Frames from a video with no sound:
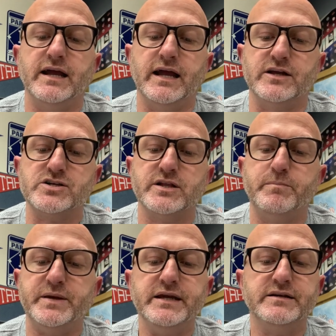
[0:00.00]
Angela
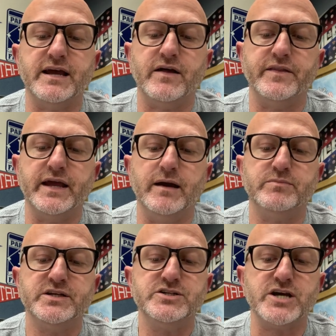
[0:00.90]
peeked down the
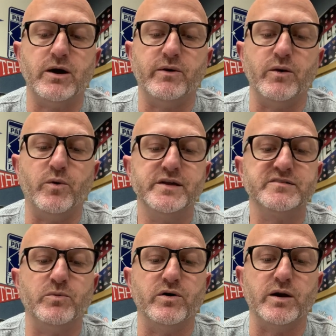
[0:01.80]
empty jetway
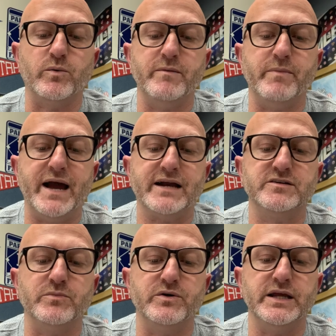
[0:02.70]
once more and went back
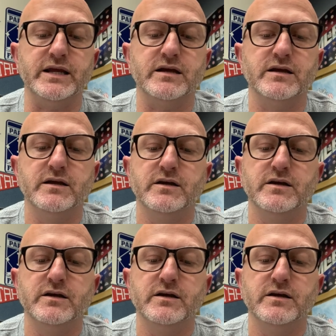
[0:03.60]
to Monique.